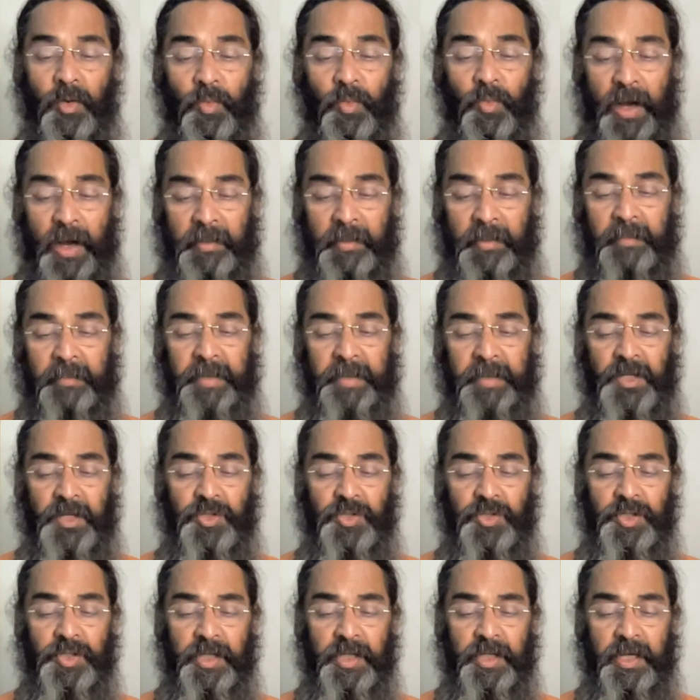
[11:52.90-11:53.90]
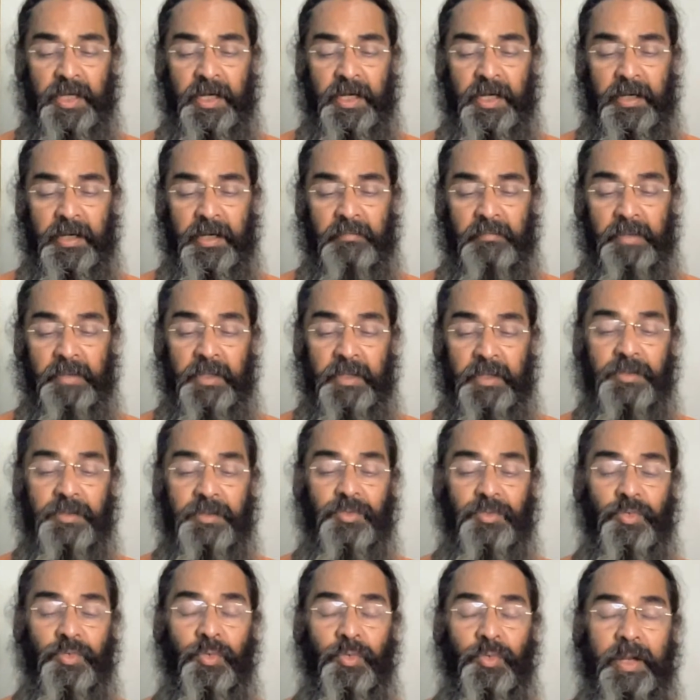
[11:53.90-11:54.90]
Why am I mentioning it?
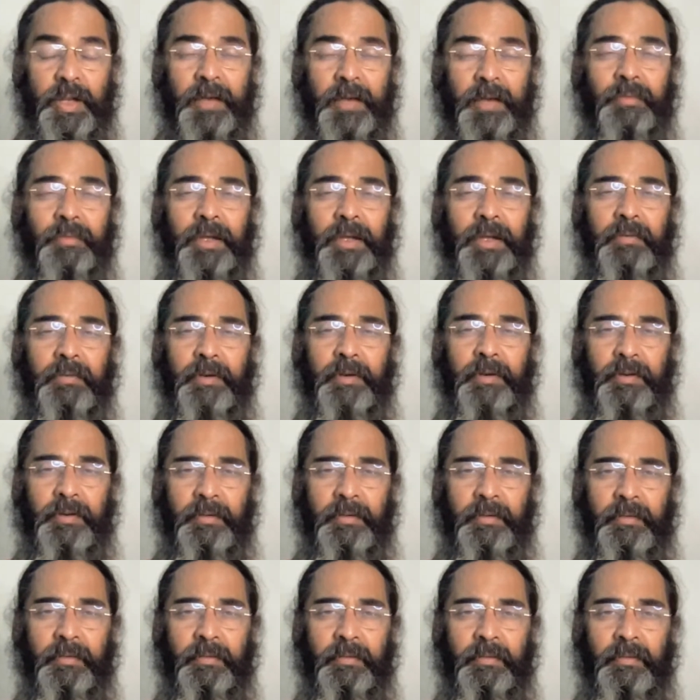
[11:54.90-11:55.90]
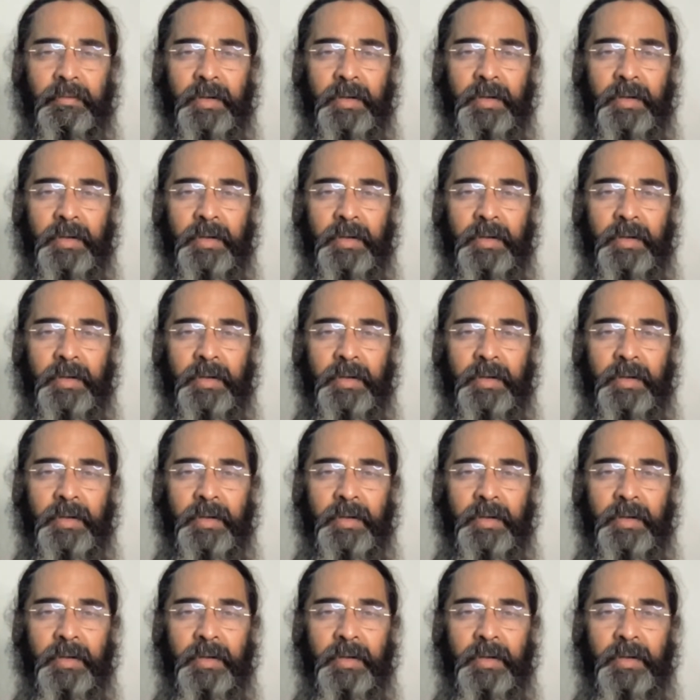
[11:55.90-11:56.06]
Because today we want to,